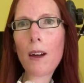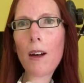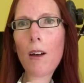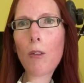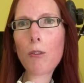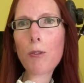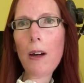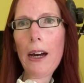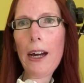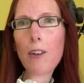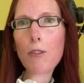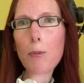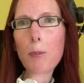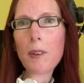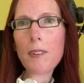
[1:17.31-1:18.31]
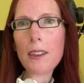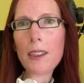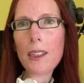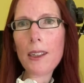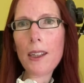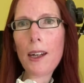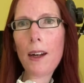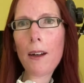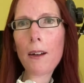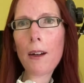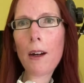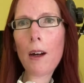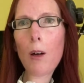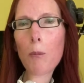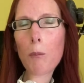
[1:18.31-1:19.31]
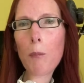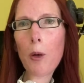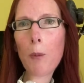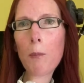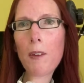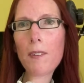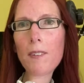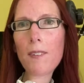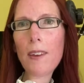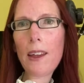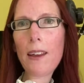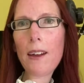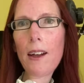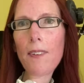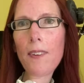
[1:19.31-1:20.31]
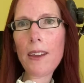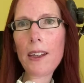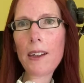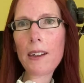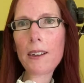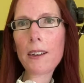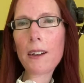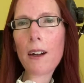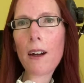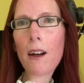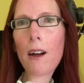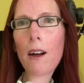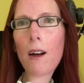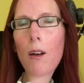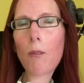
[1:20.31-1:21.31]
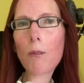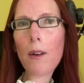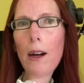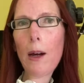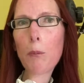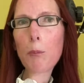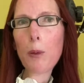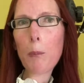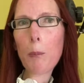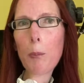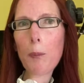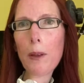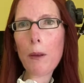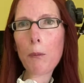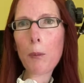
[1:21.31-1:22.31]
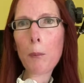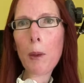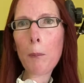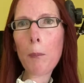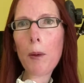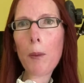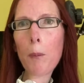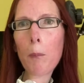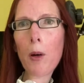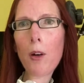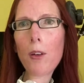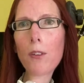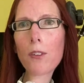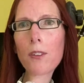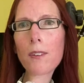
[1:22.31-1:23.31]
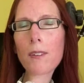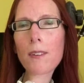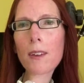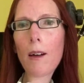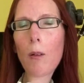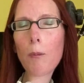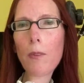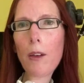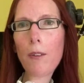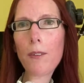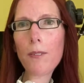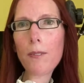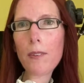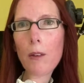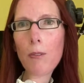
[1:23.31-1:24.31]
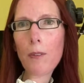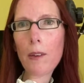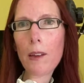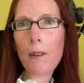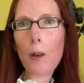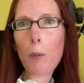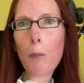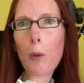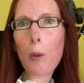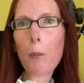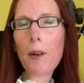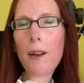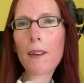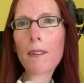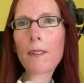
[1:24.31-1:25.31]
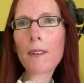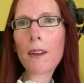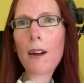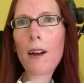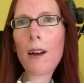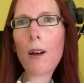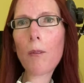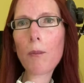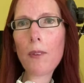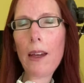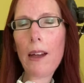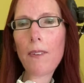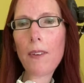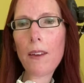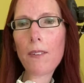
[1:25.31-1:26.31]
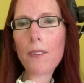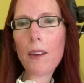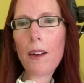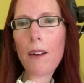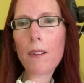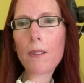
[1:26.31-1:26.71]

5 particular moments that I think I probably remember the most. There's definitely a lot more, but these are